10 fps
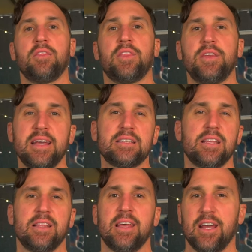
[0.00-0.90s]
The next
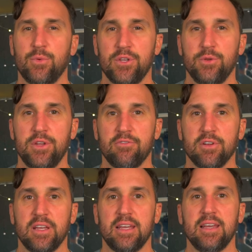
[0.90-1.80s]
thing that I would do
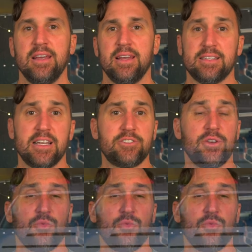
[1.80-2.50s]
differently is actually